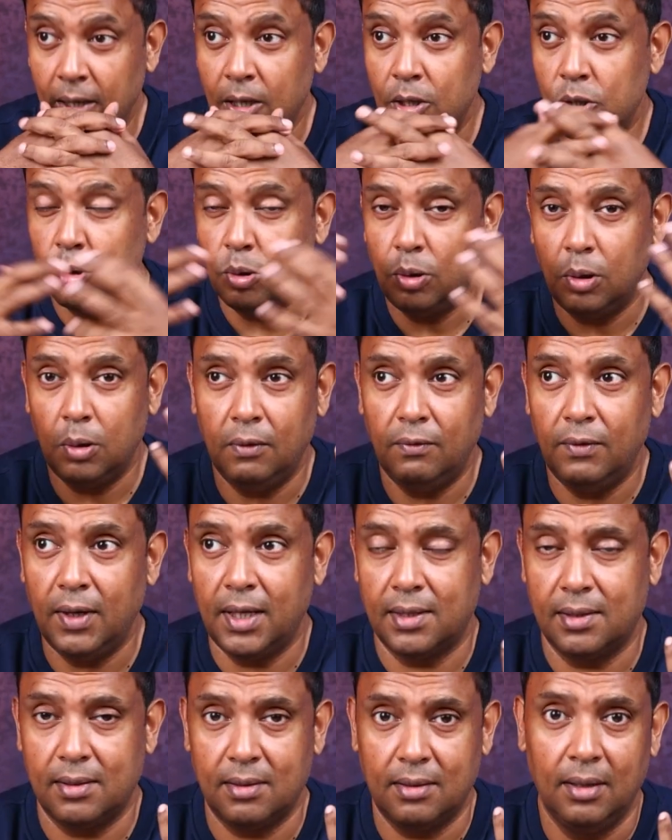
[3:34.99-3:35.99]
Should you
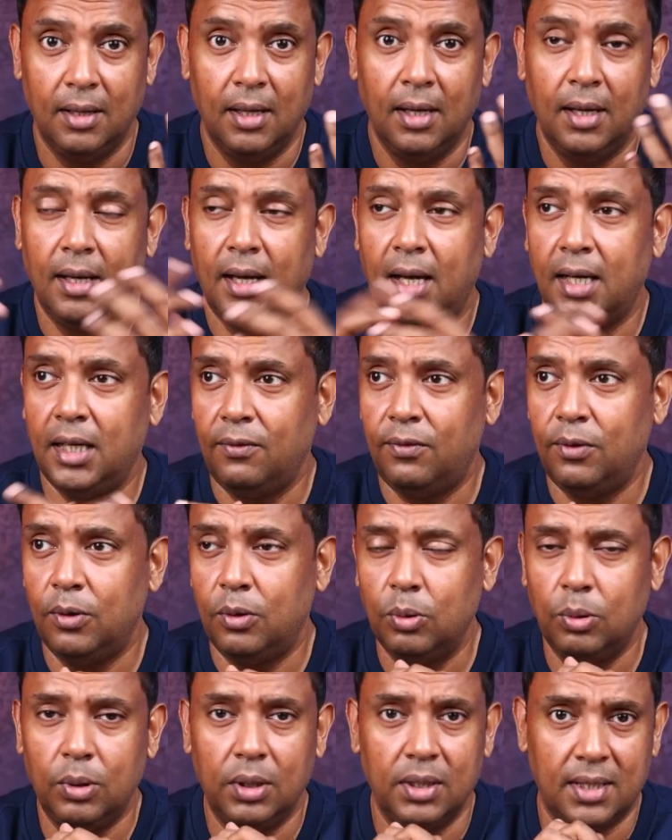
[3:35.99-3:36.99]
invest? And if you
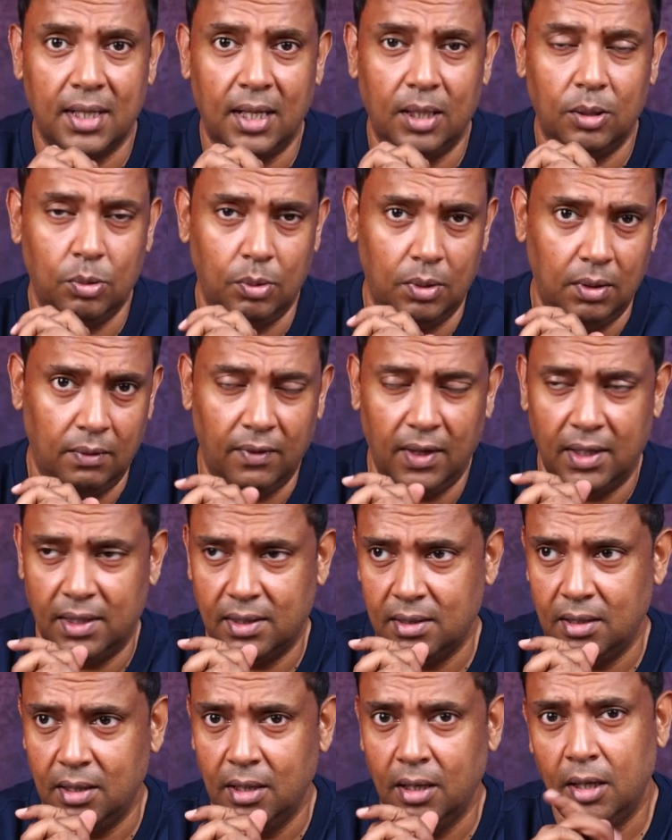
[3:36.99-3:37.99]
do decide to
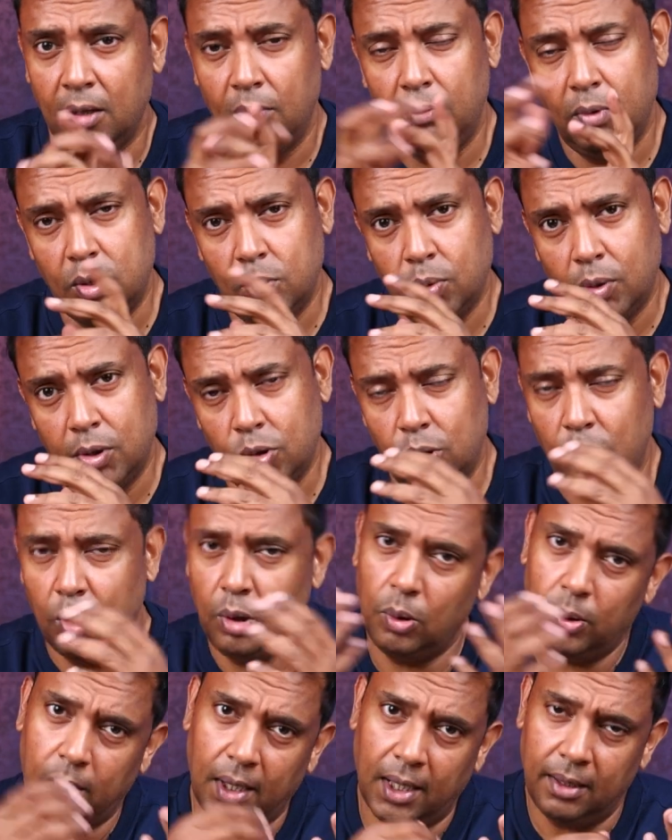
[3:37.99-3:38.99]
invest, which one should you
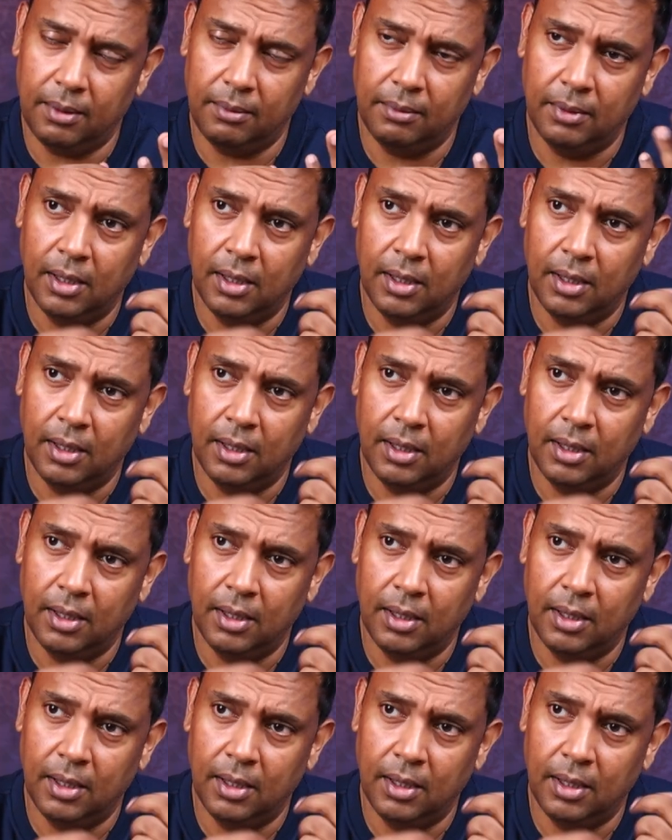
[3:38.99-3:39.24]
look at?